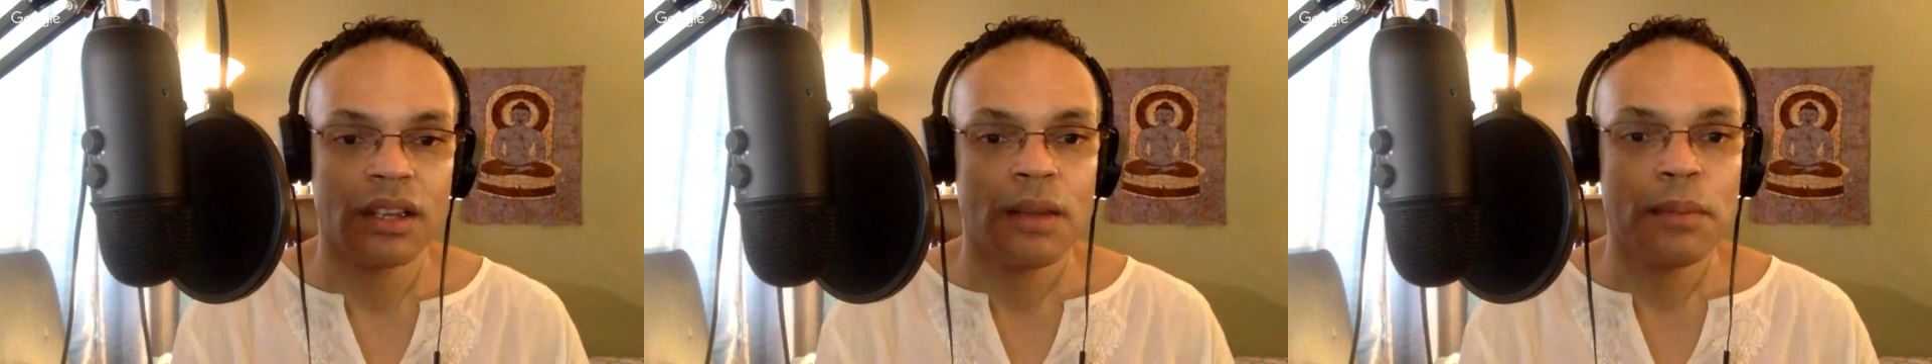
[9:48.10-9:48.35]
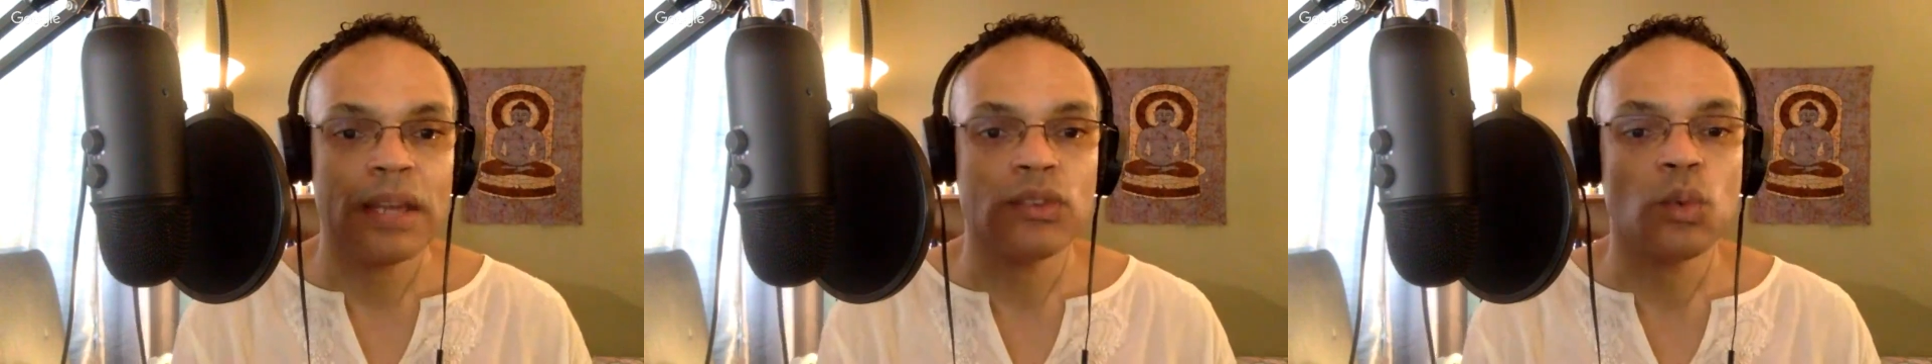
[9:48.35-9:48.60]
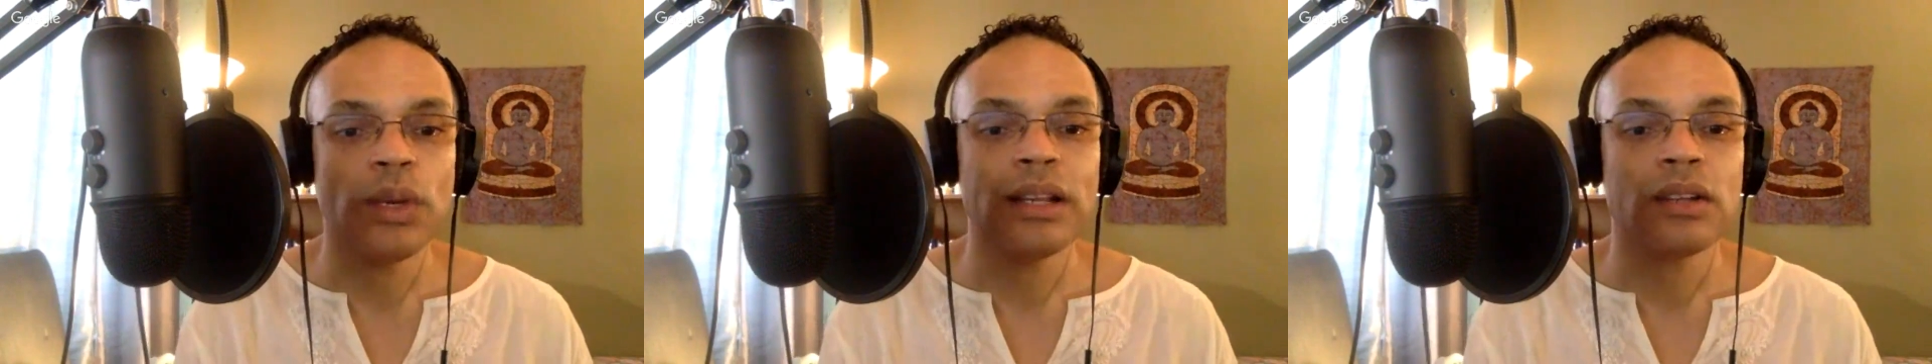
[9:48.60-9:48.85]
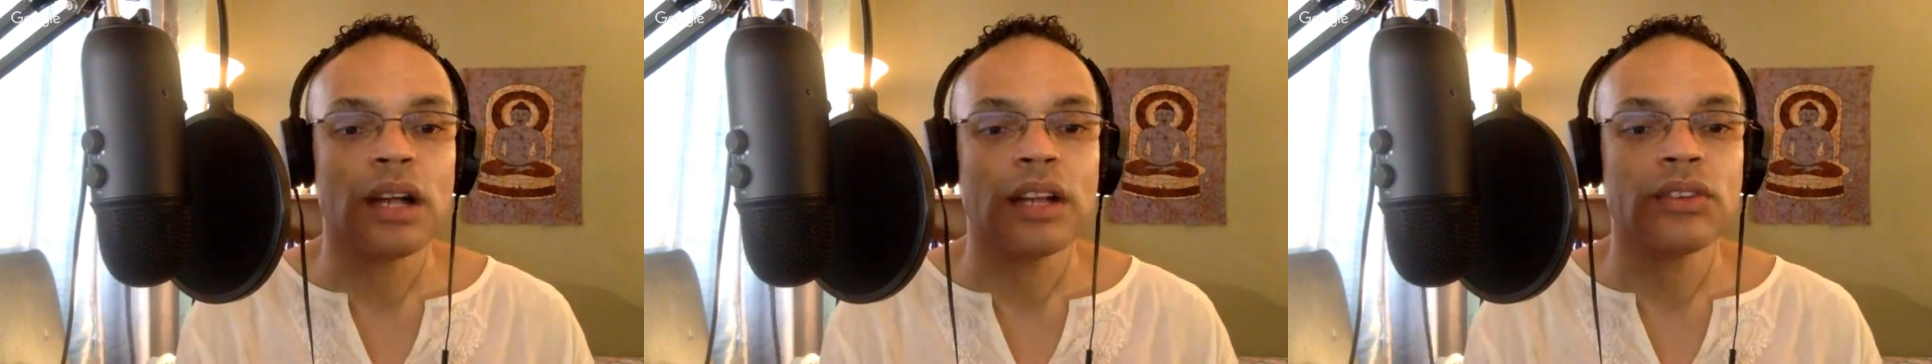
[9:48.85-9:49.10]
Because we
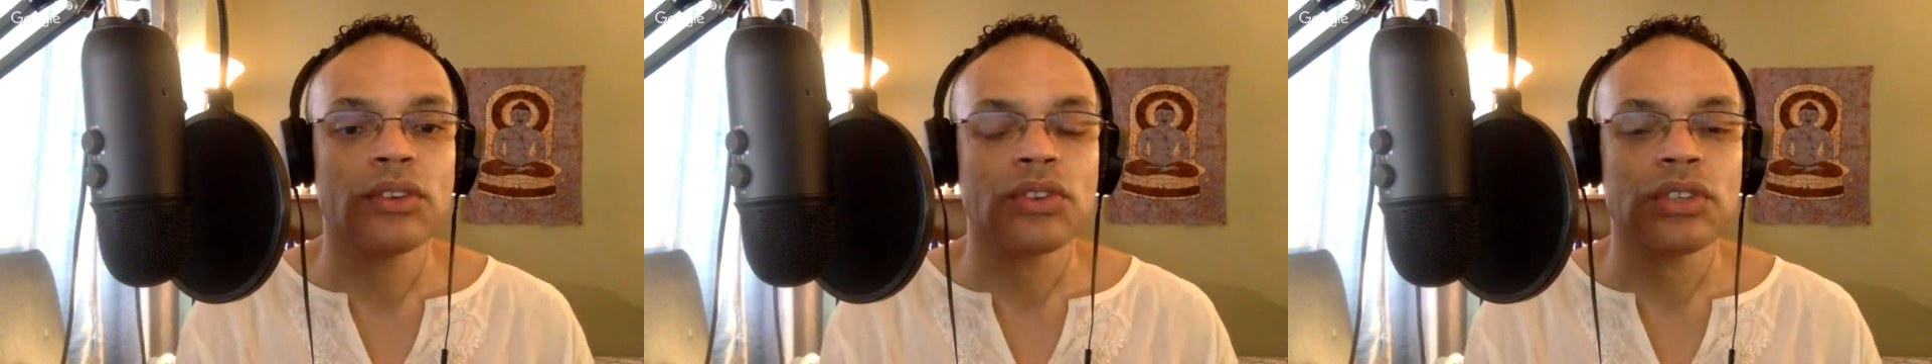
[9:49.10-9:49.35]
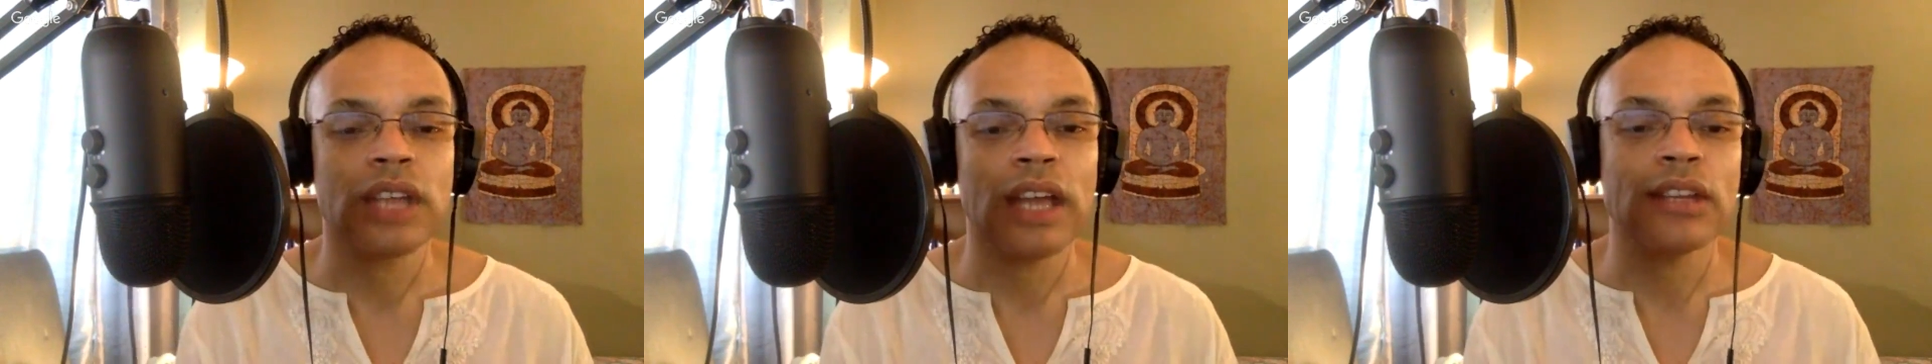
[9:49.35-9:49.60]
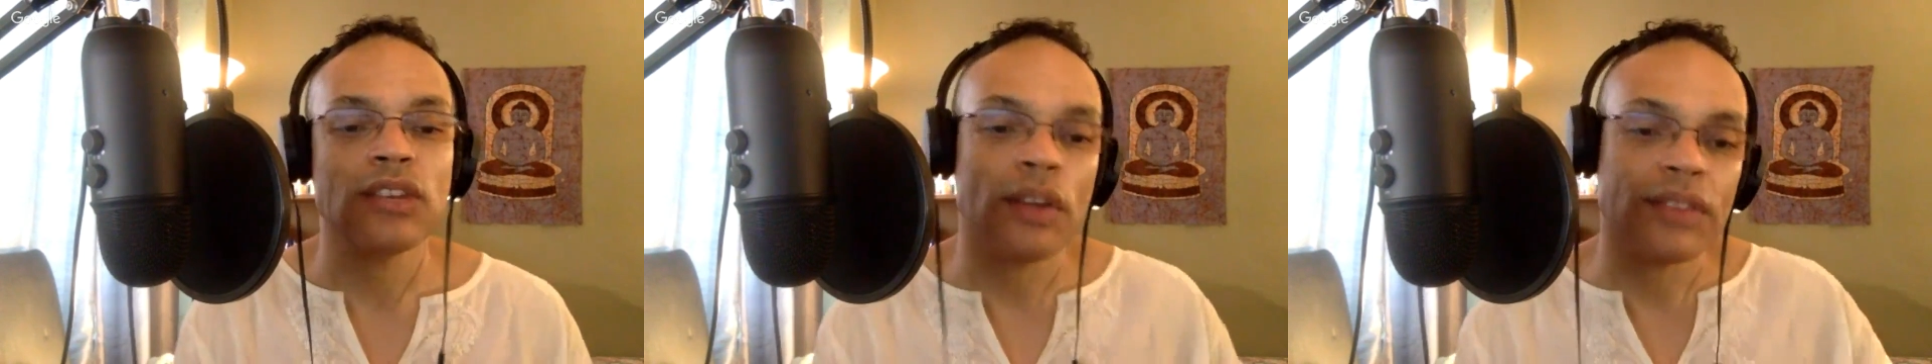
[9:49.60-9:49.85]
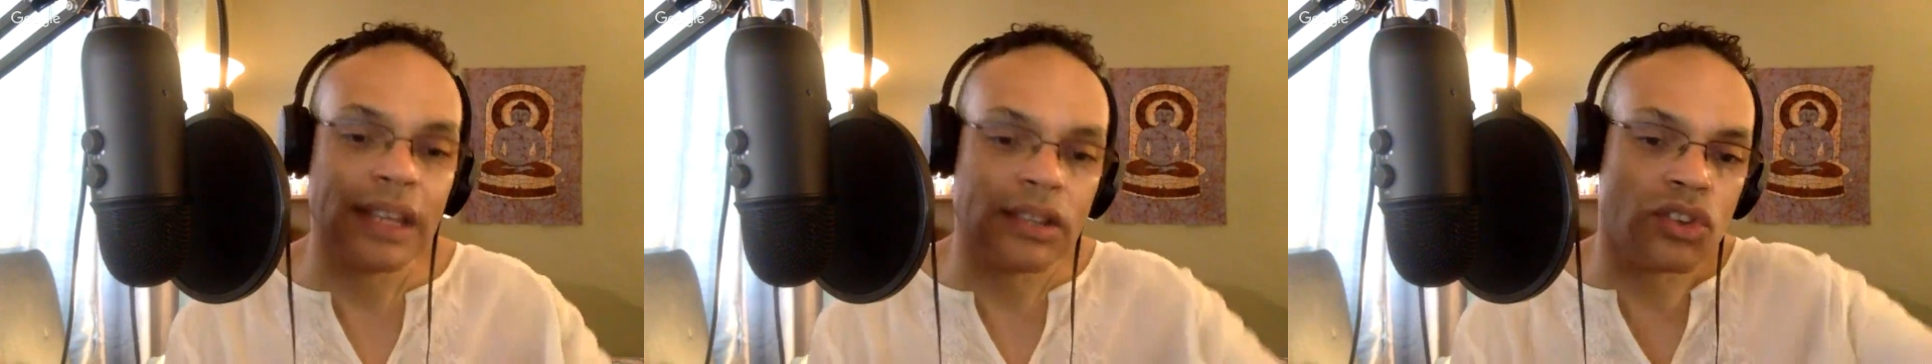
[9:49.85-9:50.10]
don't understand that you have
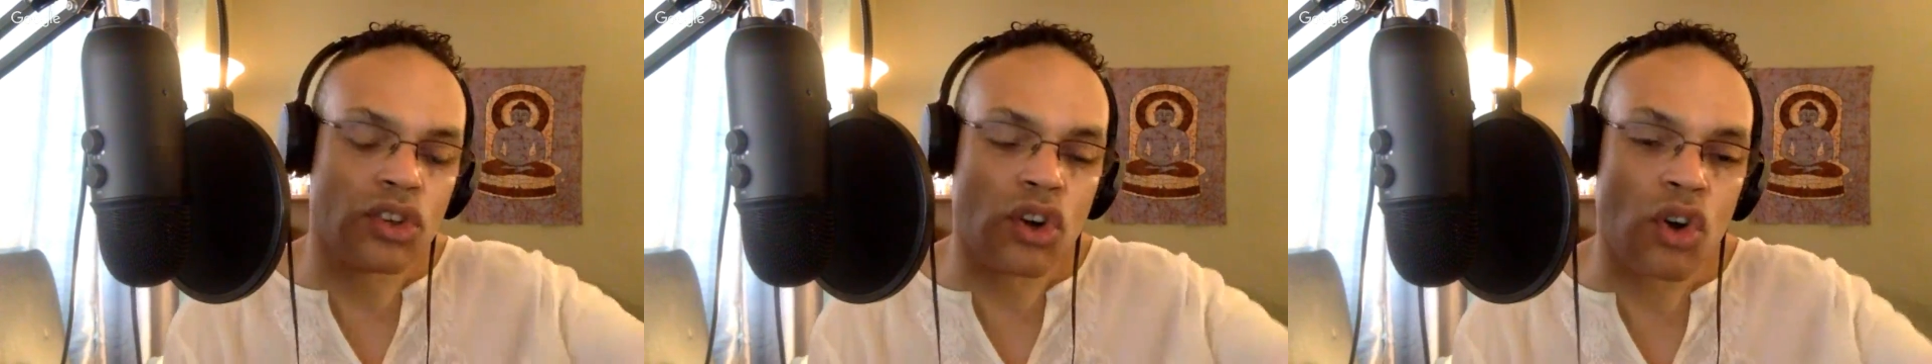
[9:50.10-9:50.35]
to get to the